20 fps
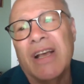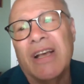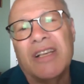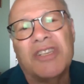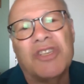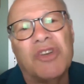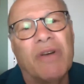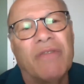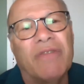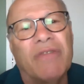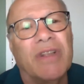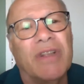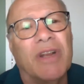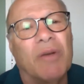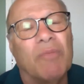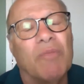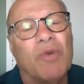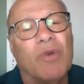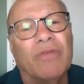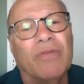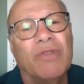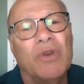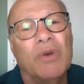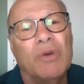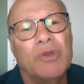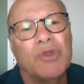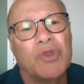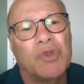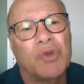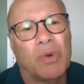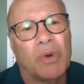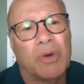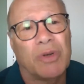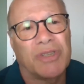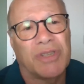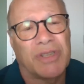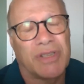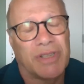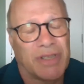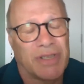so have the number of news
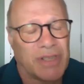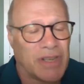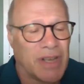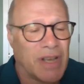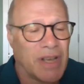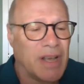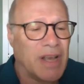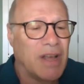sources.